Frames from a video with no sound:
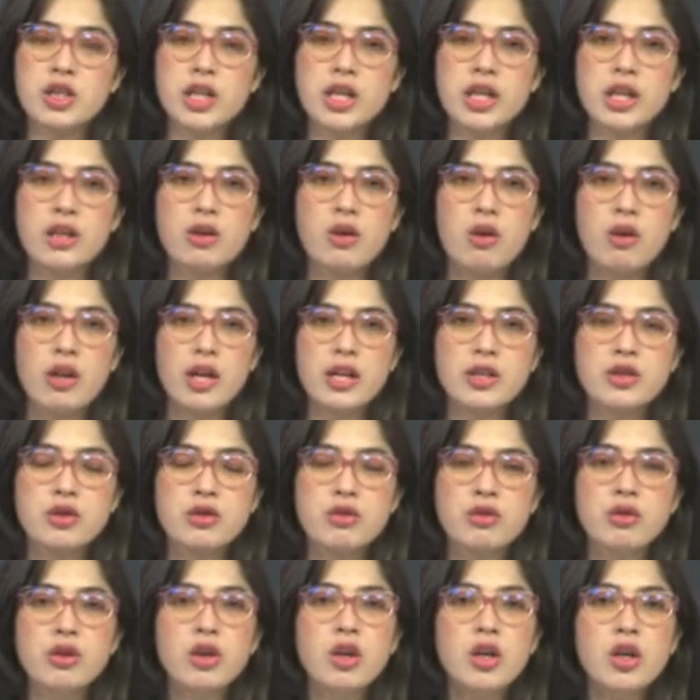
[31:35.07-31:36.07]
College
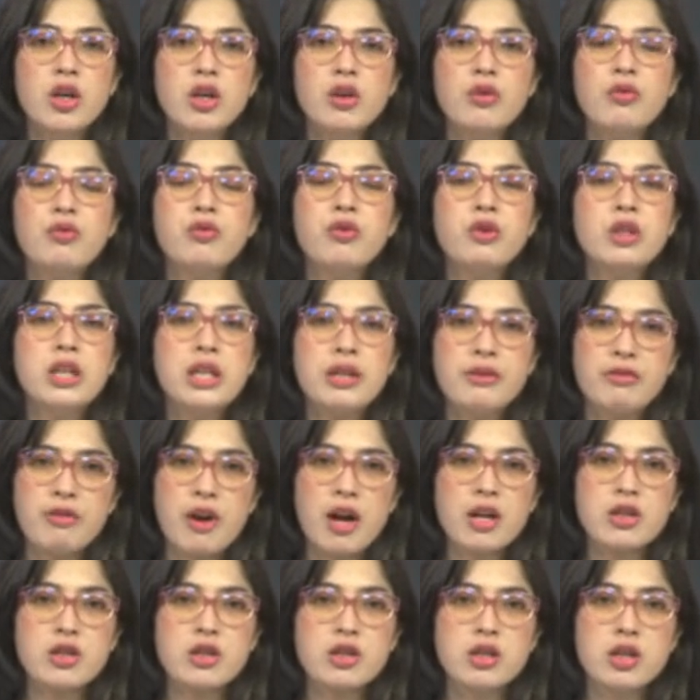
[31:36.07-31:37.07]
to fully
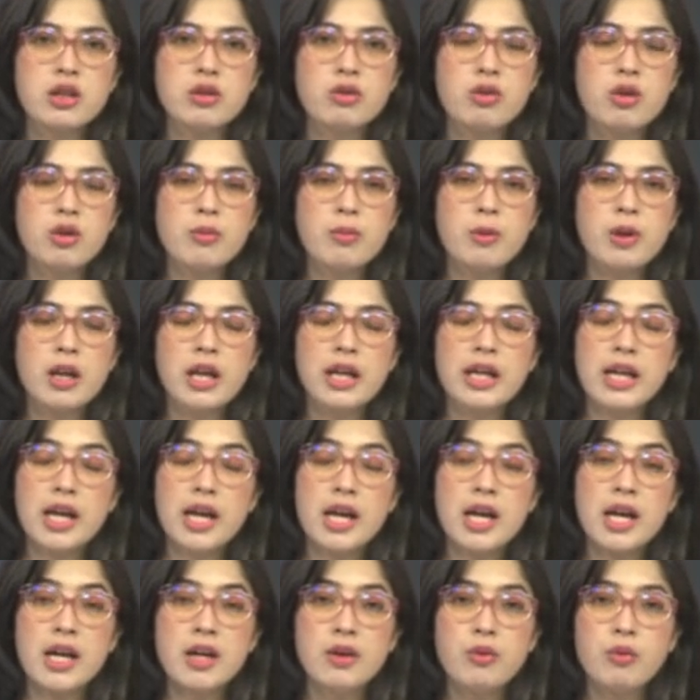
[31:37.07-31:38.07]
functional koribo
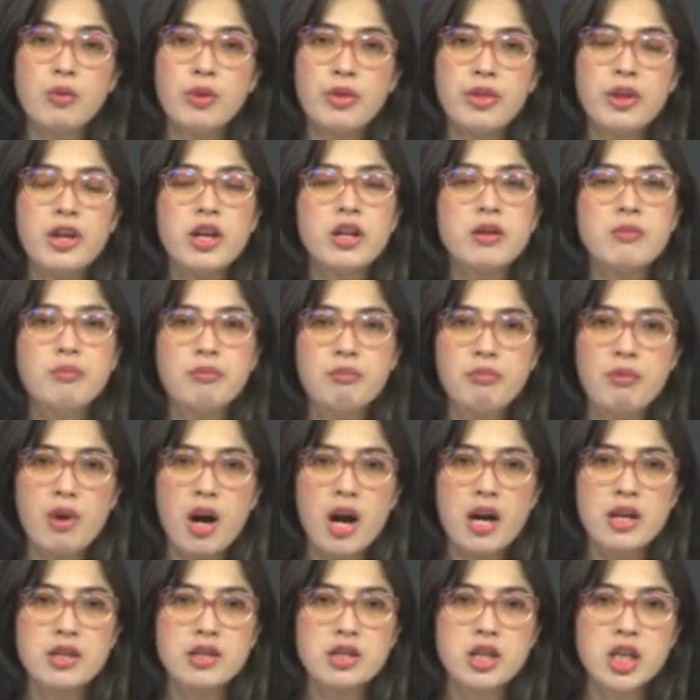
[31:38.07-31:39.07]
lage within
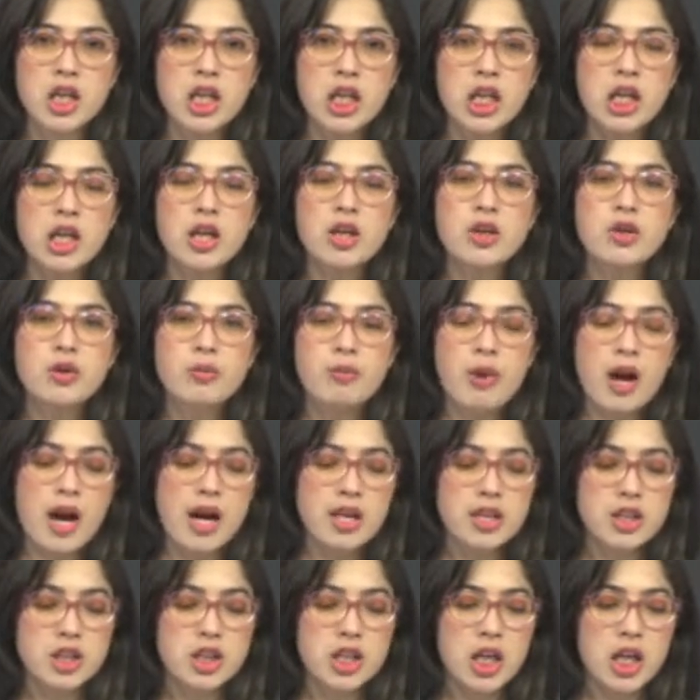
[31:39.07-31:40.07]
March itu
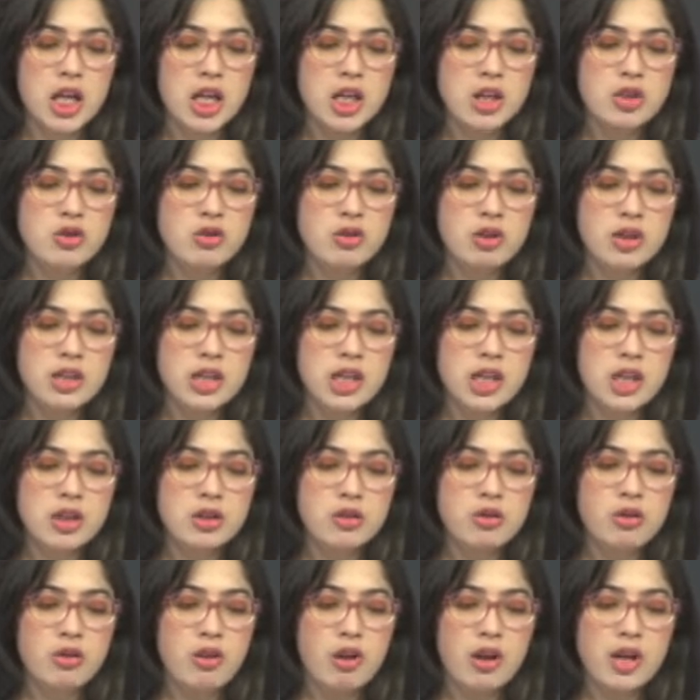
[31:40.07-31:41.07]
March te hi jolde
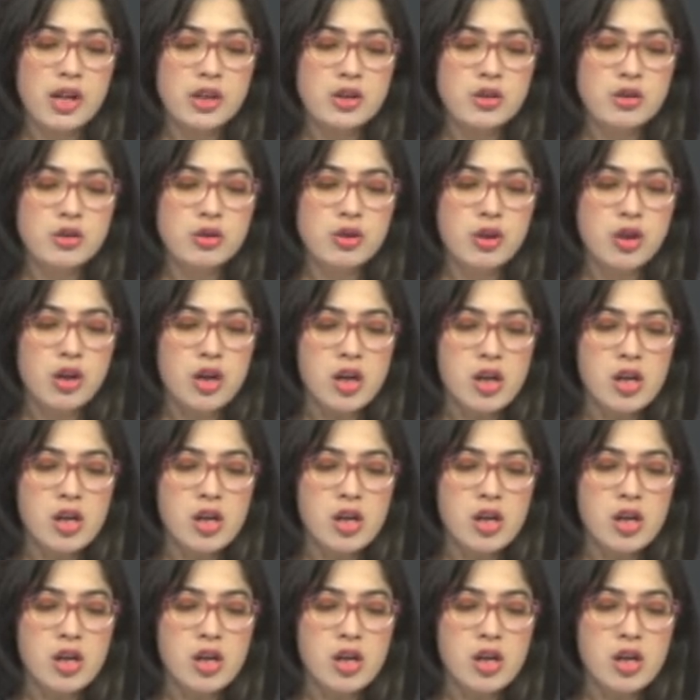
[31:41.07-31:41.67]
itu college to